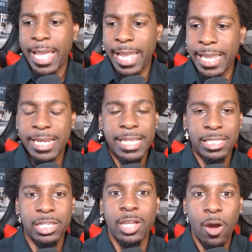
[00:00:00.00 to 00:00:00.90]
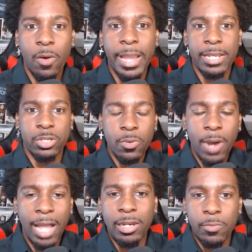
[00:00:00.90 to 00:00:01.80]
He needs to go and do
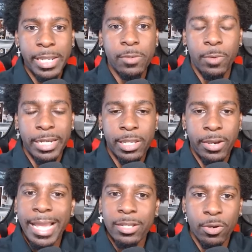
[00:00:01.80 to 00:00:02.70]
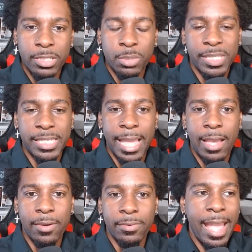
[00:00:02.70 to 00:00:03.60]
Halloween one year at Christmas
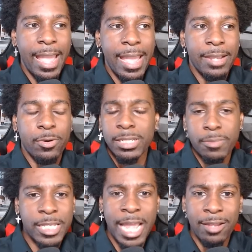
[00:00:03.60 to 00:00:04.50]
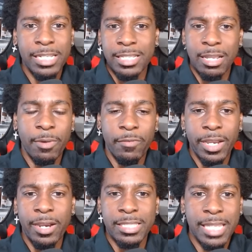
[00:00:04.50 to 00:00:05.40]
Town, and Christmas Town needs to come over
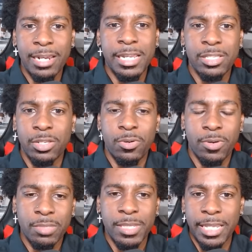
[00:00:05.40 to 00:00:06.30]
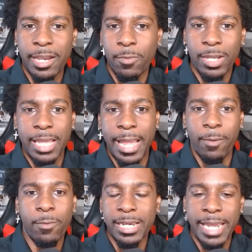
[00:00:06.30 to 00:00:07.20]
here, and Santa needs to do Christmas here
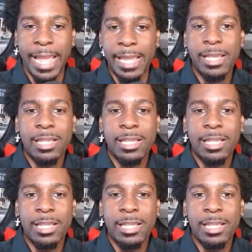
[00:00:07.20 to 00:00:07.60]
one day.